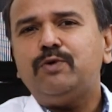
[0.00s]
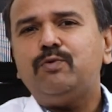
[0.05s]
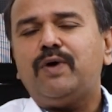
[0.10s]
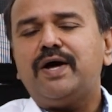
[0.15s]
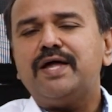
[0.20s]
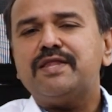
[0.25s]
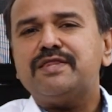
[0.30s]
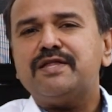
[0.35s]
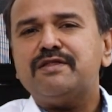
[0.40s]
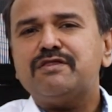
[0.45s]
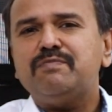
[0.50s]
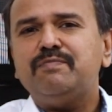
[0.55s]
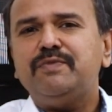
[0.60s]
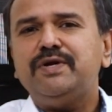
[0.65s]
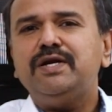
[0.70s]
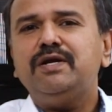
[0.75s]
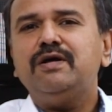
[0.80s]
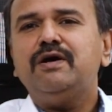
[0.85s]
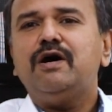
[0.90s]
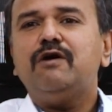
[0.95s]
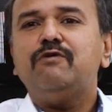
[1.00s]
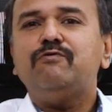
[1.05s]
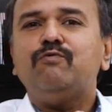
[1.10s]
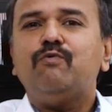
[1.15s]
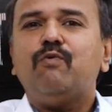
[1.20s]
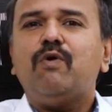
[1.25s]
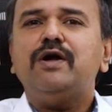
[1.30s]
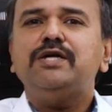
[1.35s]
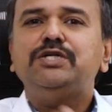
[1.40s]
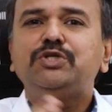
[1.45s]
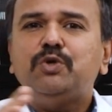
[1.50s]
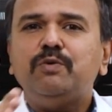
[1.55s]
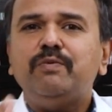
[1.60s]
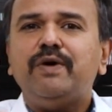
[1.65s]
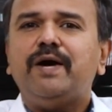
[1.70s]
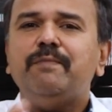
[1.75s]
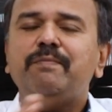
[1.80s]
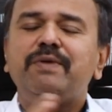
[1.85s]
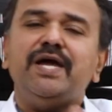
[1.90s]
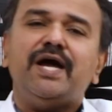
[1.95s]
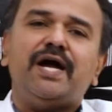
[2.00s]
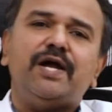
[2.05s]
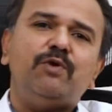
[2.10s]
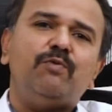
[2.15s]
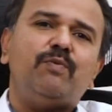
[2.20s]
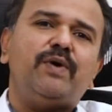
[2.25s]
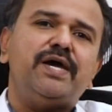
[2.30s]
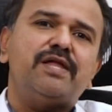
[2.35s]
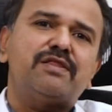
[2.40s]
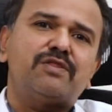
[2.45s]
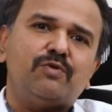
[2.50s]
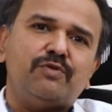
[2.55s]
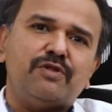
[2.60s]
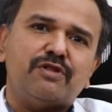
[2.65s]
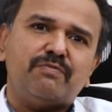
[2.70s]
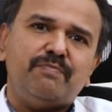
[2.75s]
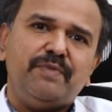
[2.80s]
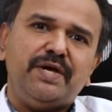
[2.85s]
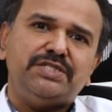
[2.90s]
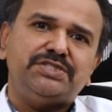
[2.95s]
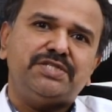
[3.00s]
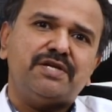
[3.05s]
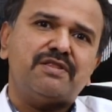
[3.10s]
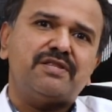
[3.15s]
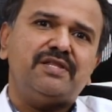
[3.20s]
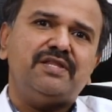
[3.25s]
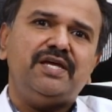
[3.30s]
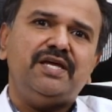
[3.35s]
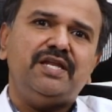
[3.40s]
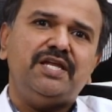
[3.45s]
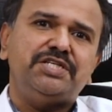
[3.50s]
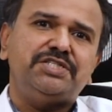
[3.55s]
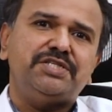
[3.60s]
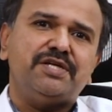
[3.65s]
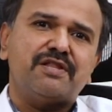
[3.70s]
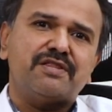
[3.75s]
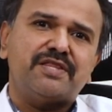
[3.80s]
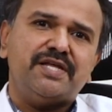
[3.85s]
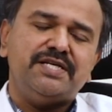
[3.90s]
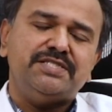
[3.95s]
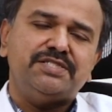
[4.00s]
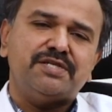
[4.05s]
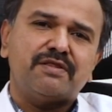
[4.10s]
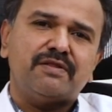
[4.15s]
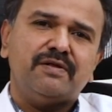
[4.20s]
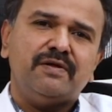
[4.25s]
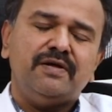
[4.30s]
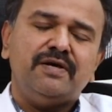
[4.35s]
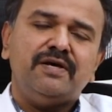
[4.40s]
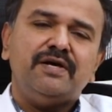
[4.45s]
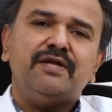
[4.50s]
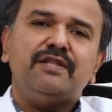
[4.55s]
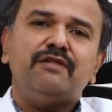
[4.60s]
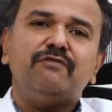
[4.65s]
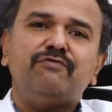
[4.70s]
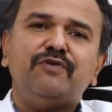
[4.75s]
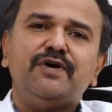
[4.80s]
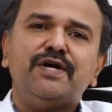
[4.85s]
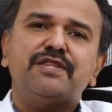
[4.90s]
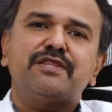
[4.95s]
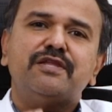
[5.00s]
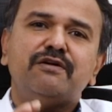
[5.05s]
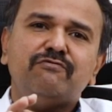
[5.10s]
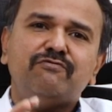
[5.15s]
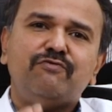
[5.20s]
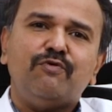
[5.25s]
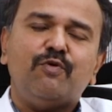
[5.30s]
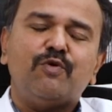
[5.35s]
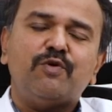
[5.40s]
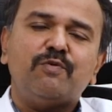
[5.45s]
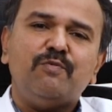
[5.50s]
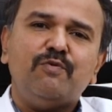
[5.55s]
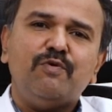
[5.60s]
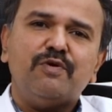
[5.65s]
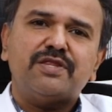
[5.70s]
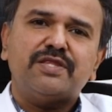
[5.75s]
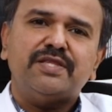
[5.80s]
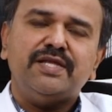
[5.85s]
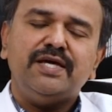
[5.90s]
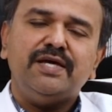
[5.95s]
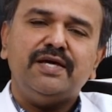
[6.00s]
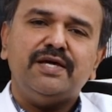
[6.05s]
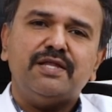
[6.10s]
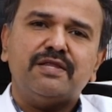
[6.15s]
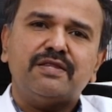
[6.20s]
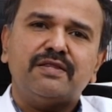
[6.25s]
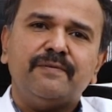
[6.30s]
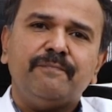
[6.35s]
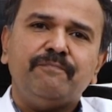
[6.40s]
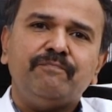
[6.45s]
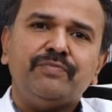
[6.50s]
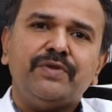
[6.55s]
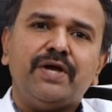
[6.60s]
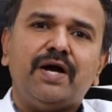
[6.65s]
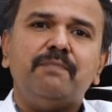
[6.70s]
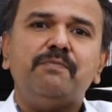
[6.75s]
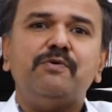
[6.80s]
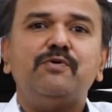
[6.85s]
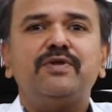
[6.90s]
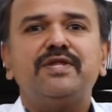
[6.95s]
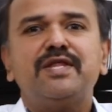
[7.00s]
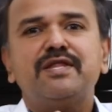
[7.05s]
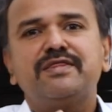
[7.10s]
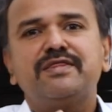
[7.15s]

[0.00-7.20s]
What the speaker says: assessment of what to be advised to these patients in the initial stages. The first and foremost thing is about the